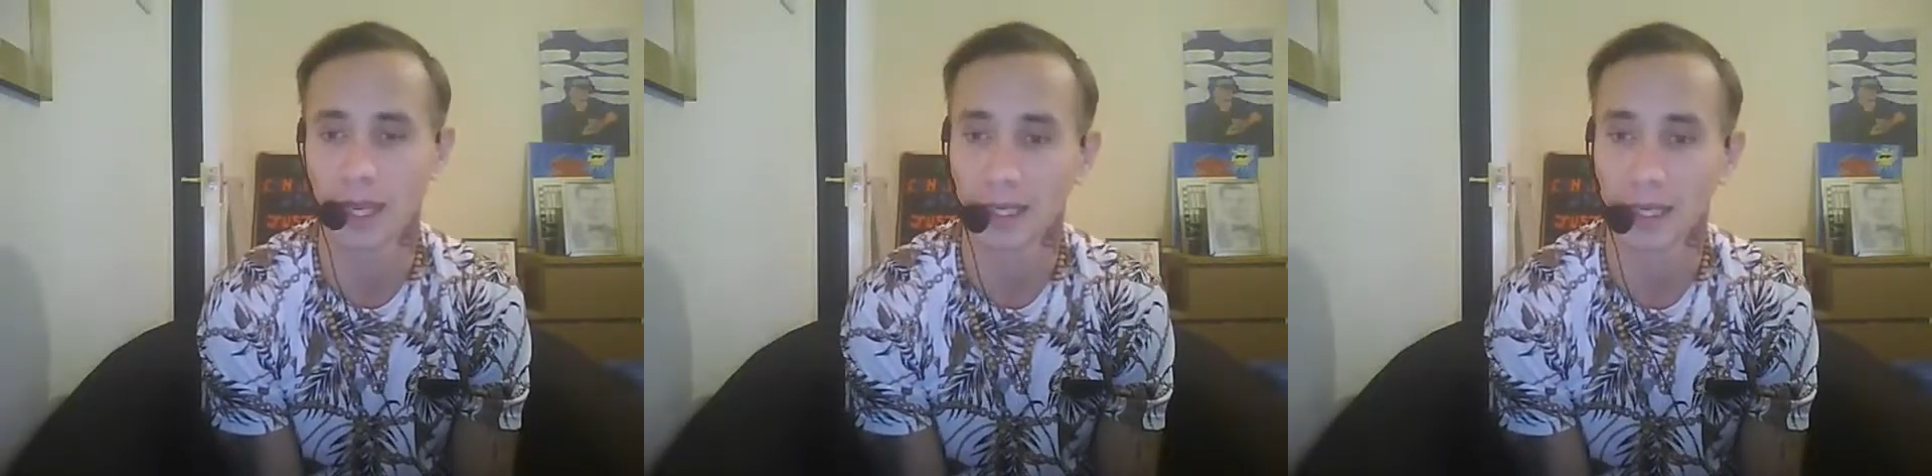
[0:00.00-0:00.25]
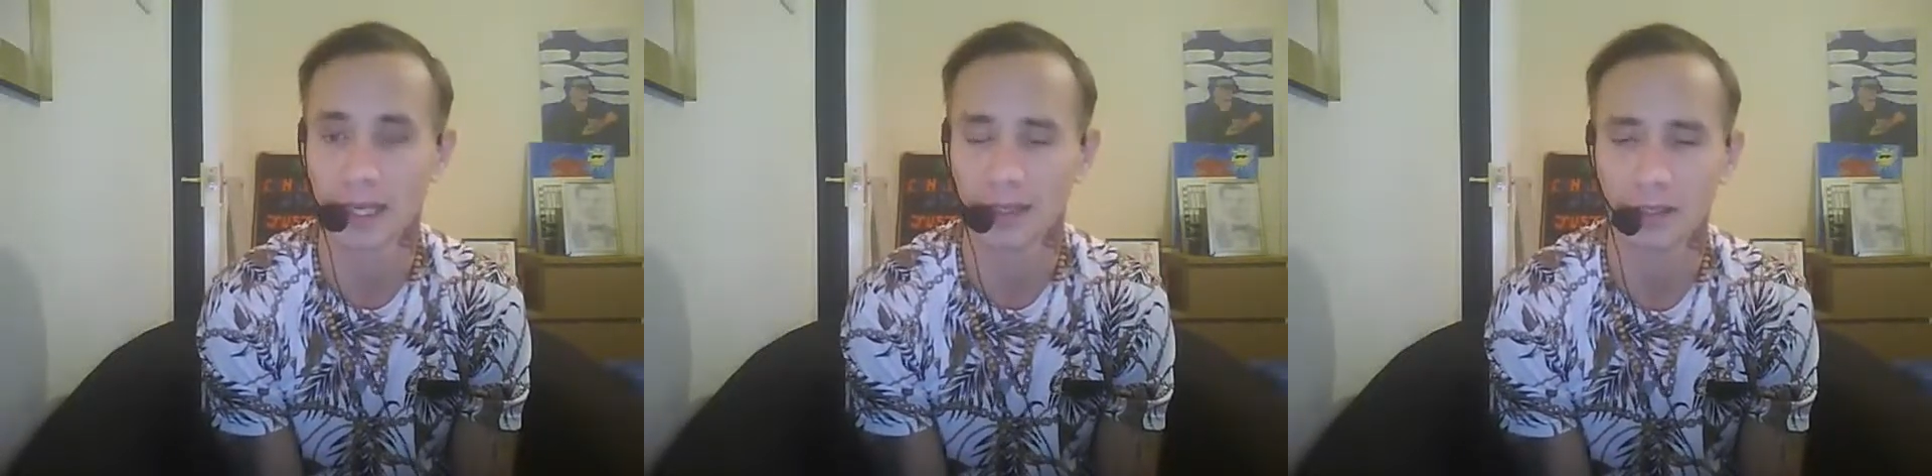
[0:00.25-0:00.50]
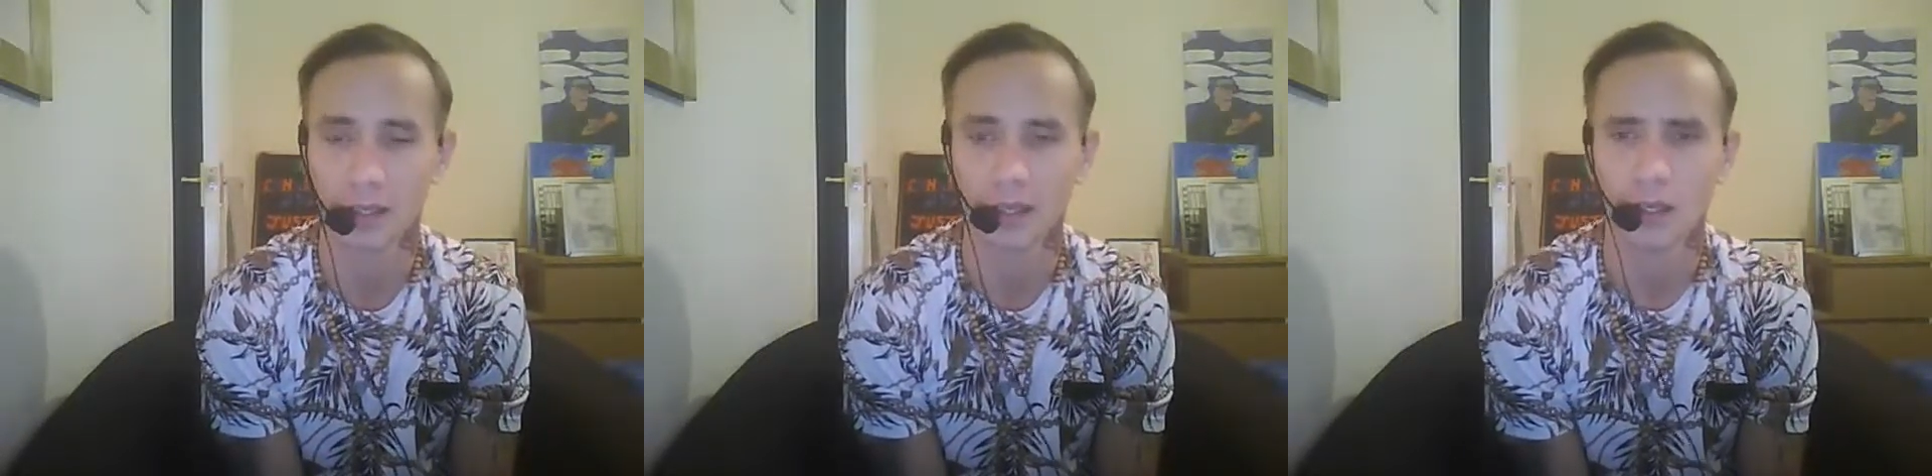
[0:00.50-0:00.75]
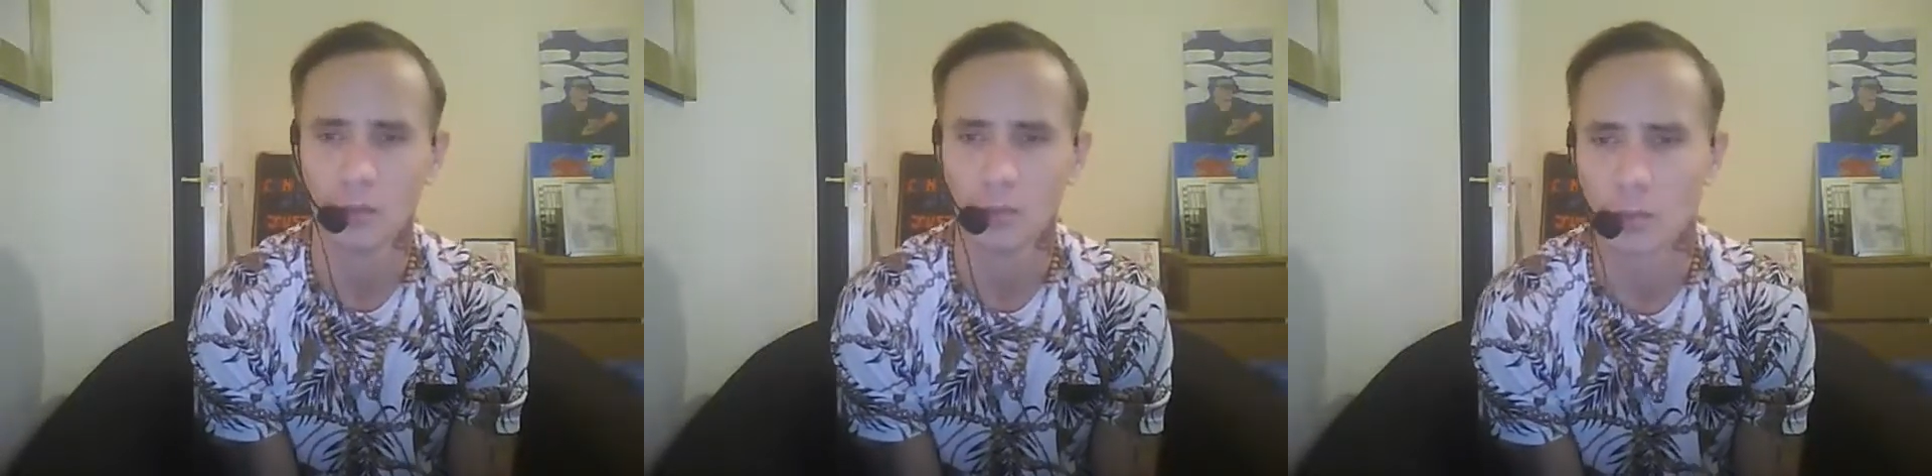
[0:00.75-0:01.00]
get
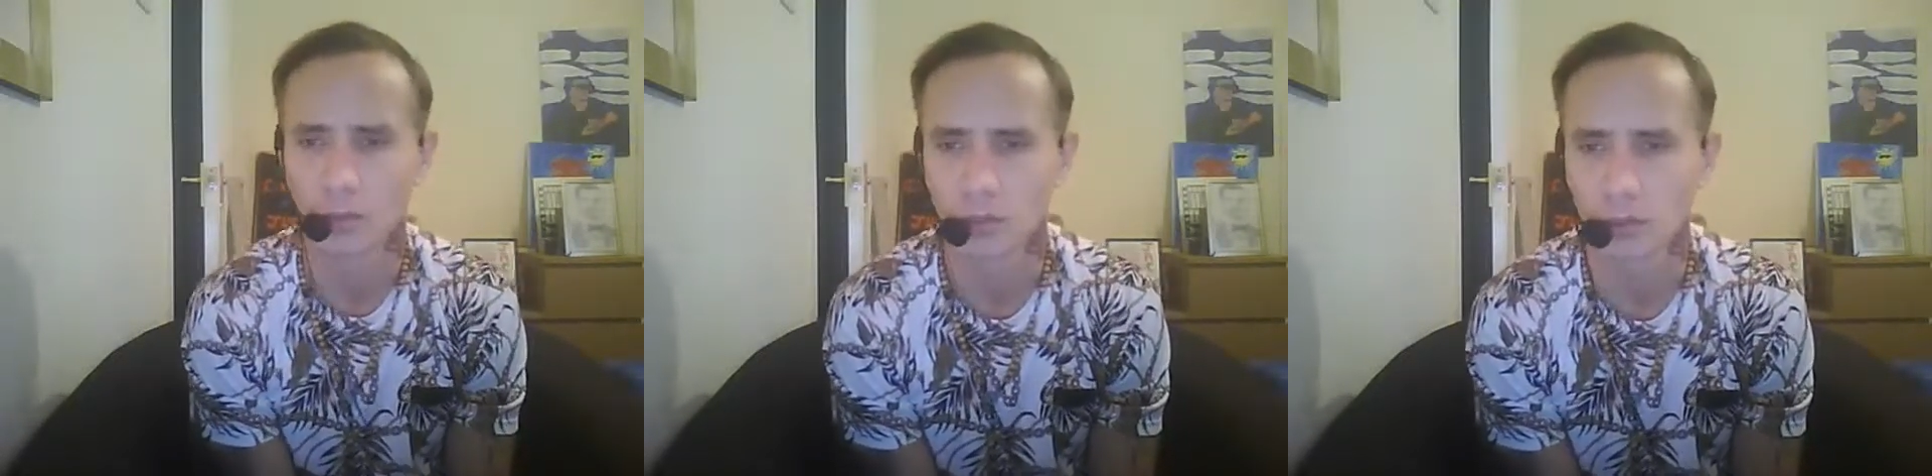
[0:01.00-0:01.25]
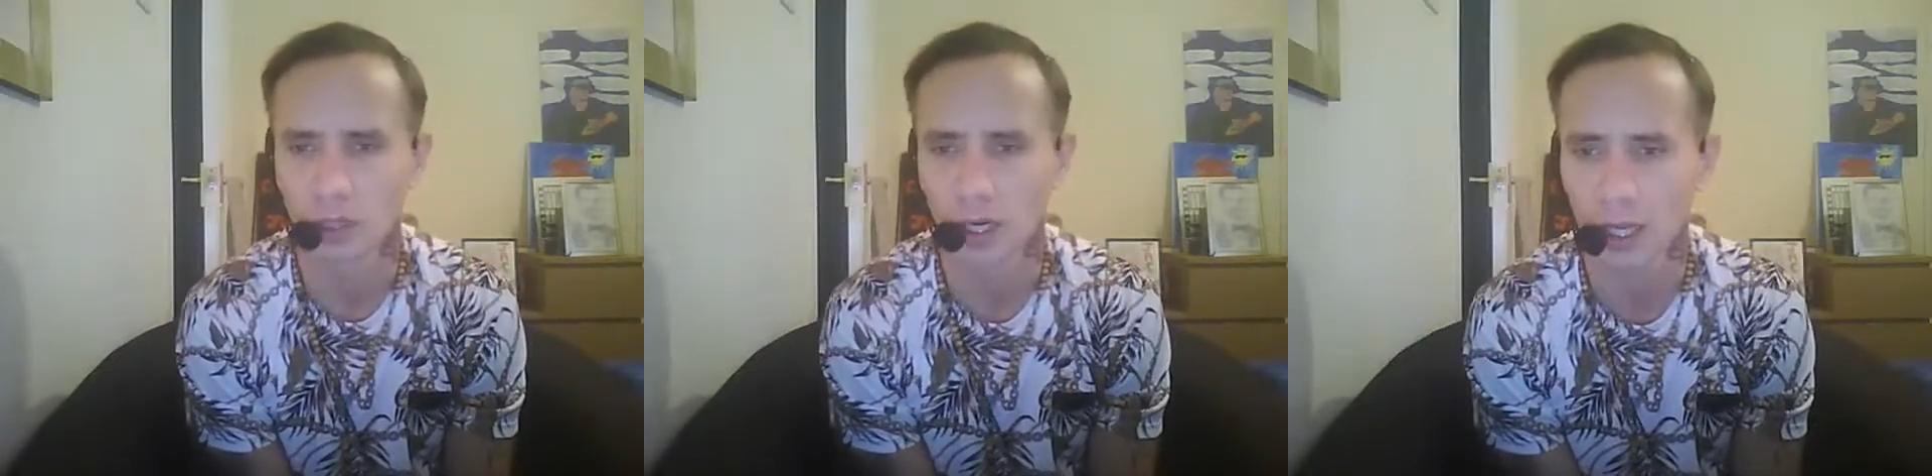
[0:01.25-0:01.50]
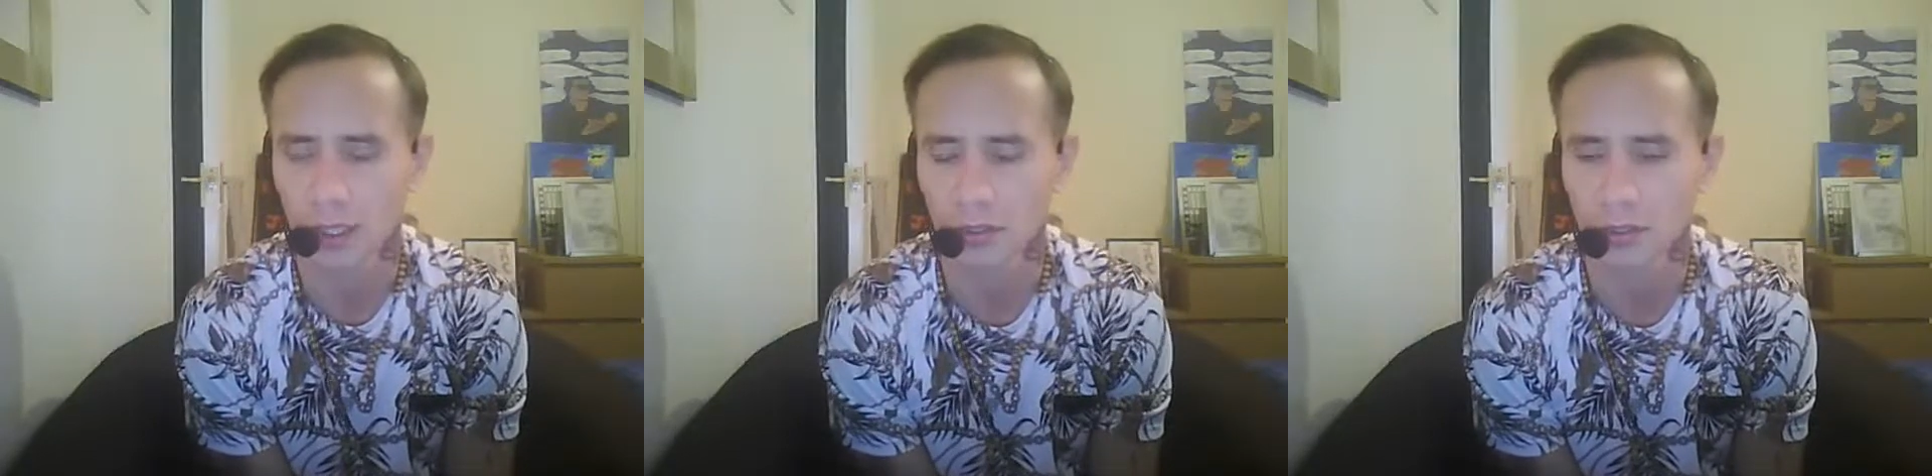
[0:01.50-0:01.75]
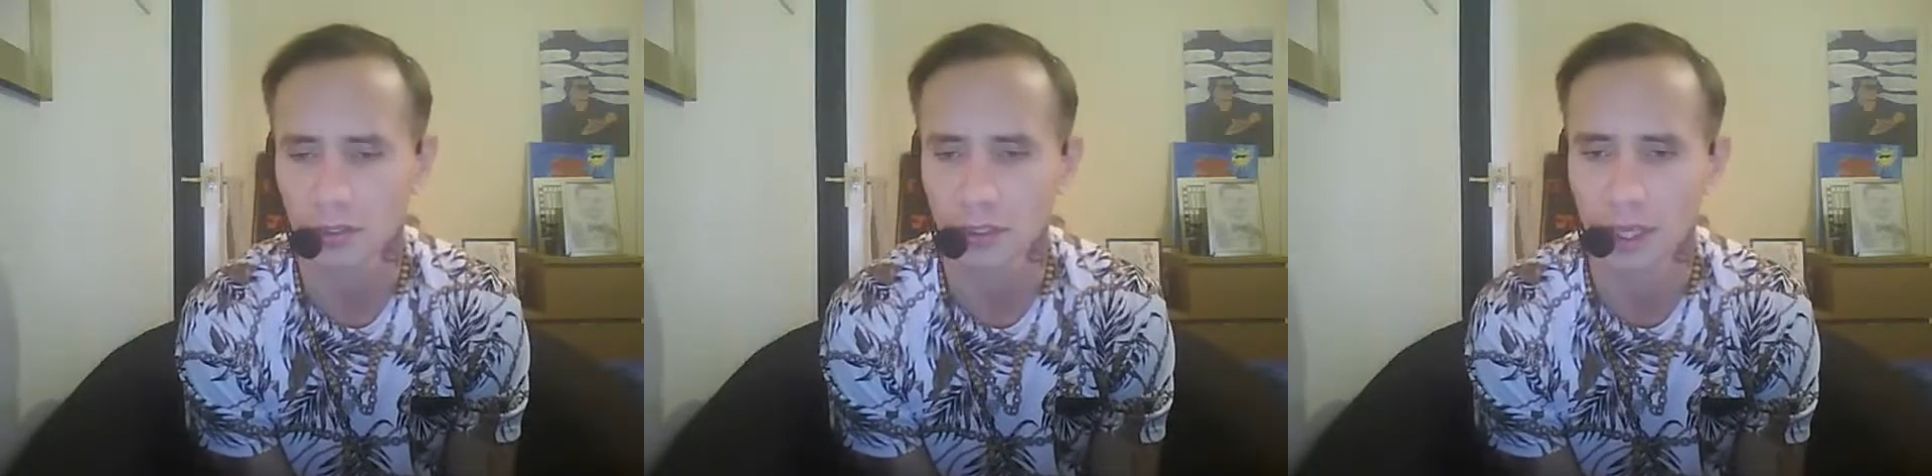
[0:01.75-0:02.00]
water in the lungs,